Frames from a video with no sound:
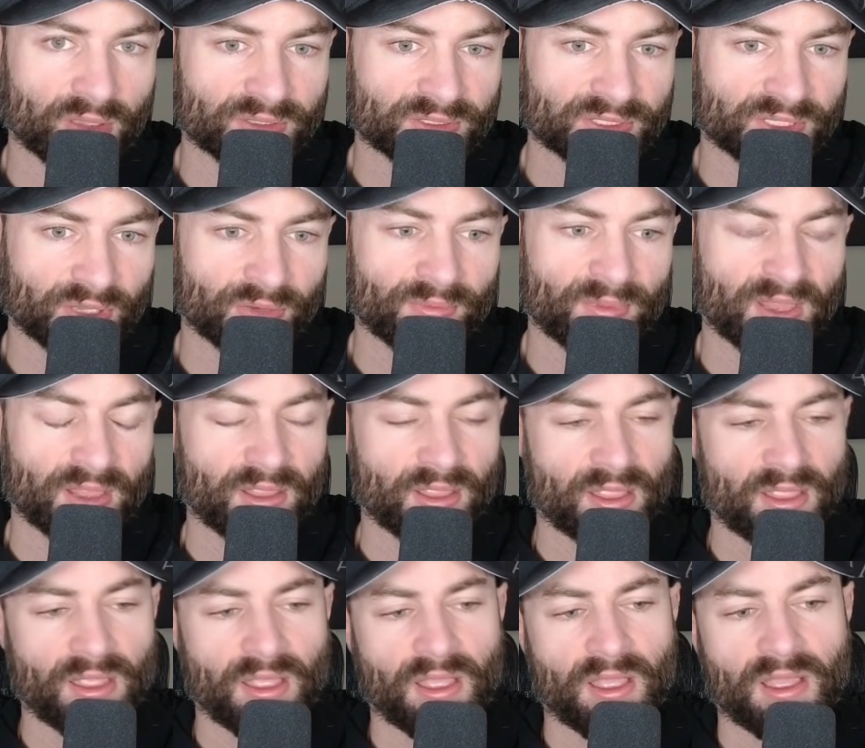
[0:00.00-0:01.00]
So,
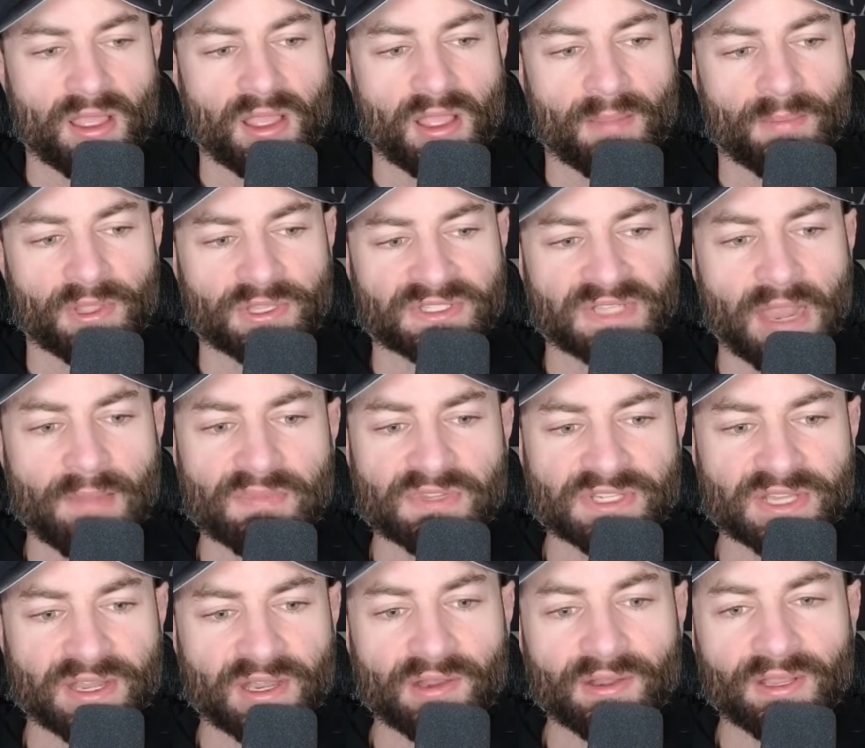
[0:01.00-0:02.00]
uh, but
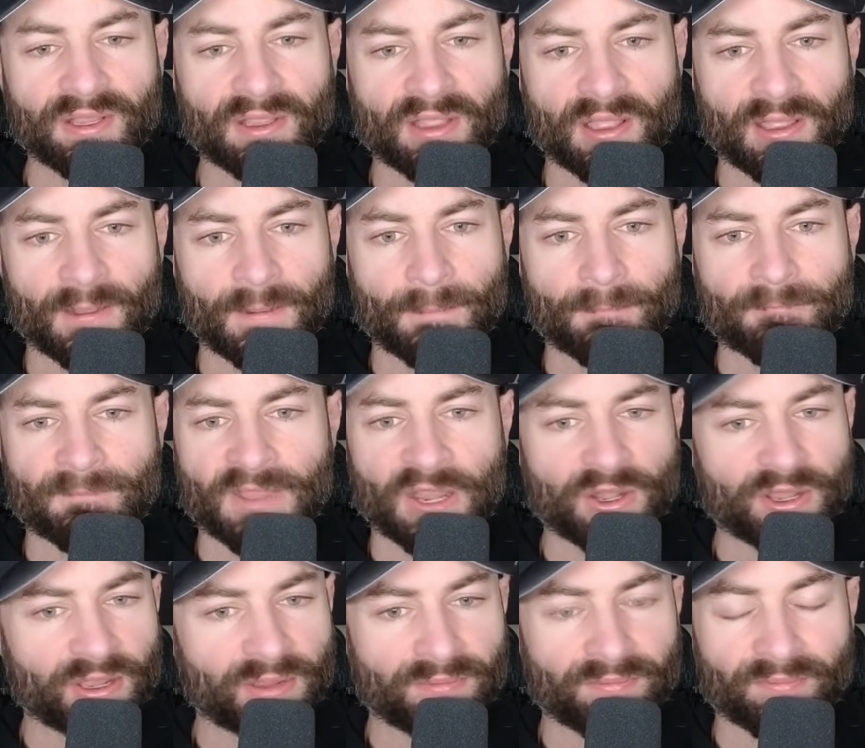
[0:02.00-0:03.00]
cybersecurity, um,
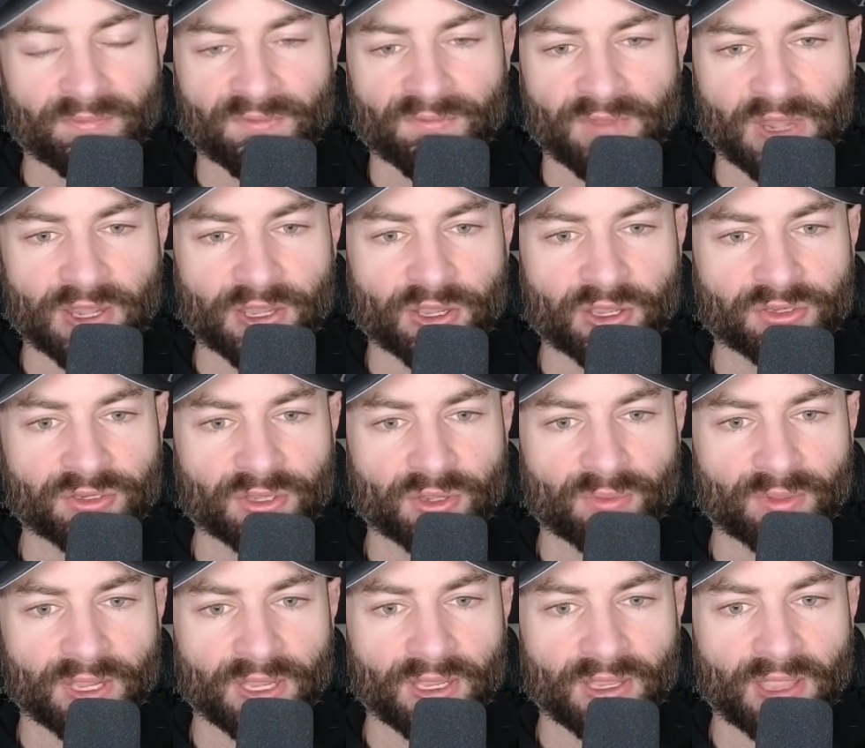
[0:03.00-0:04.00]
very very good
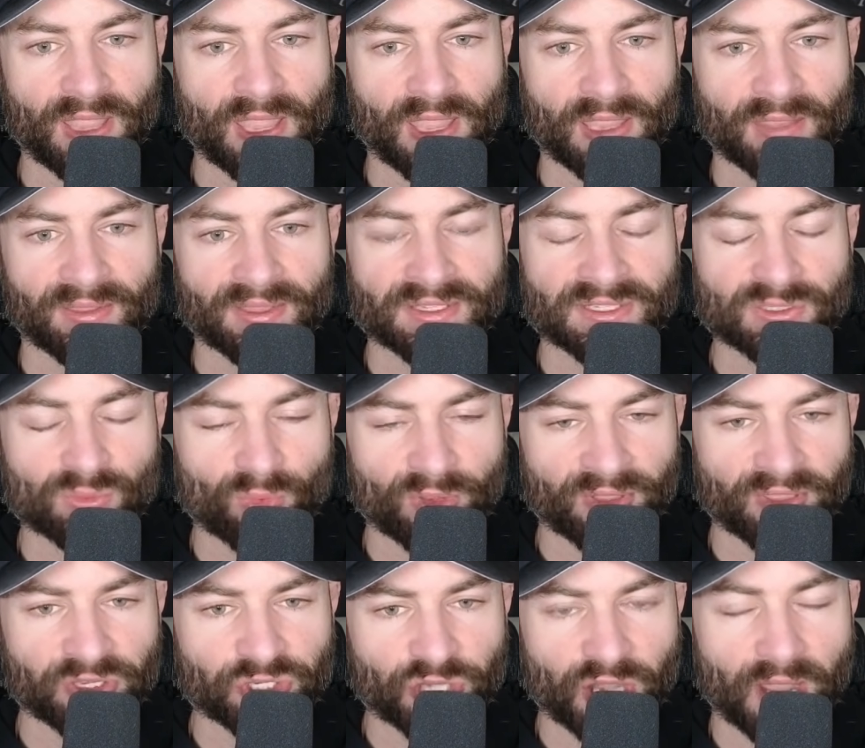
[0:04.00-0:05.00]
degree, and this is one of
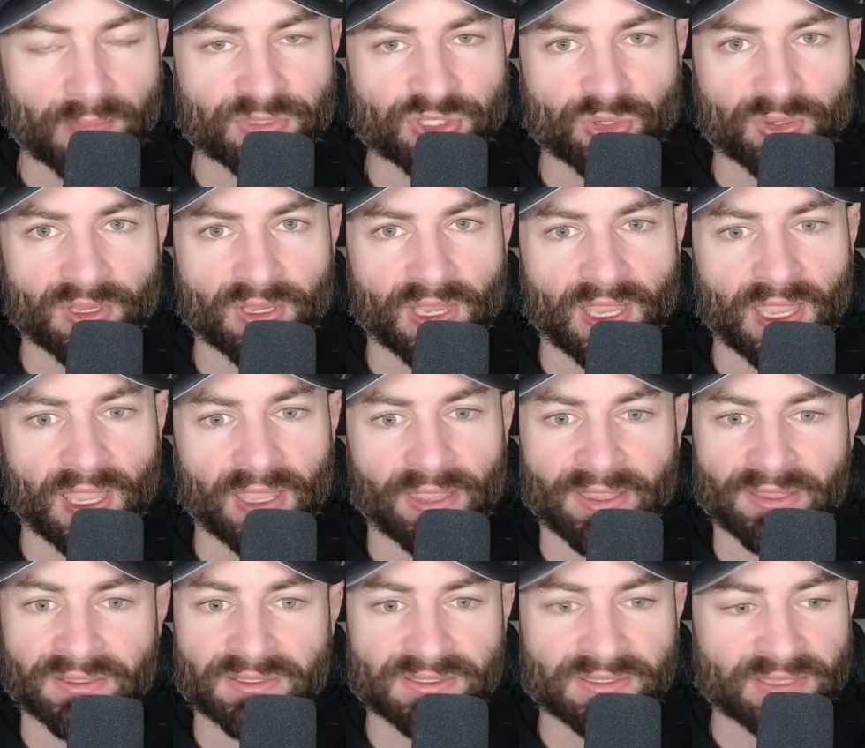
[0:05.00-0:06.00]
the jobs you can get.
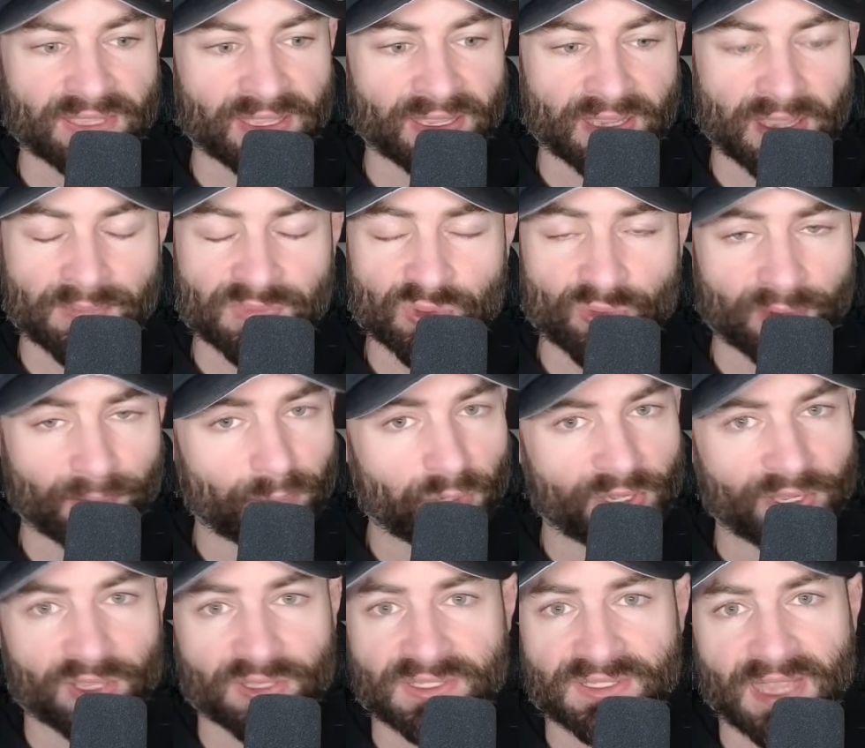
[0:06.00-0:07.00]
It's it comes with a
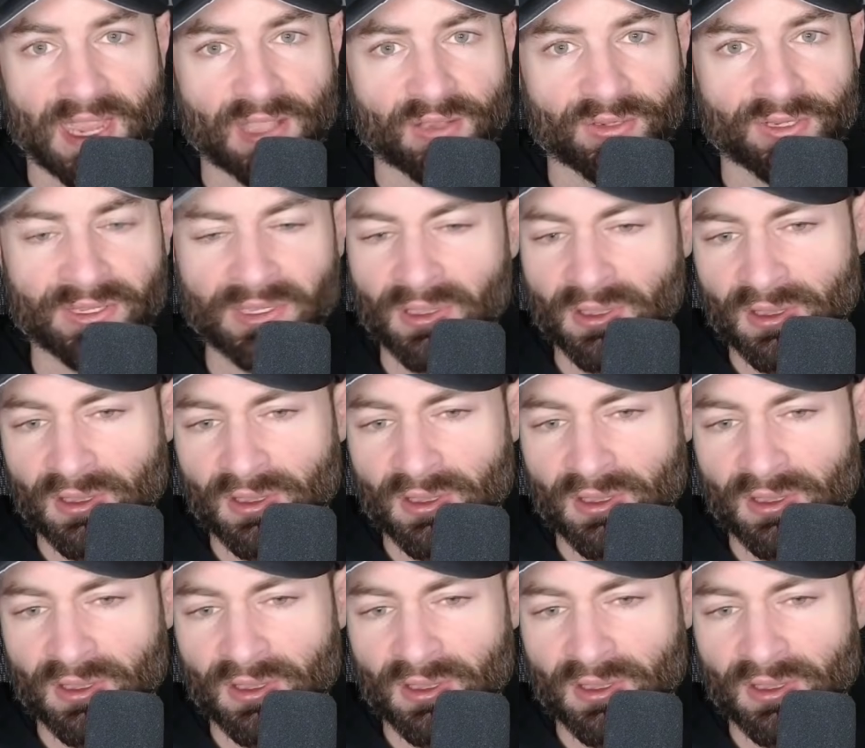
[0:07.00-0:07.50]
pretty good salary.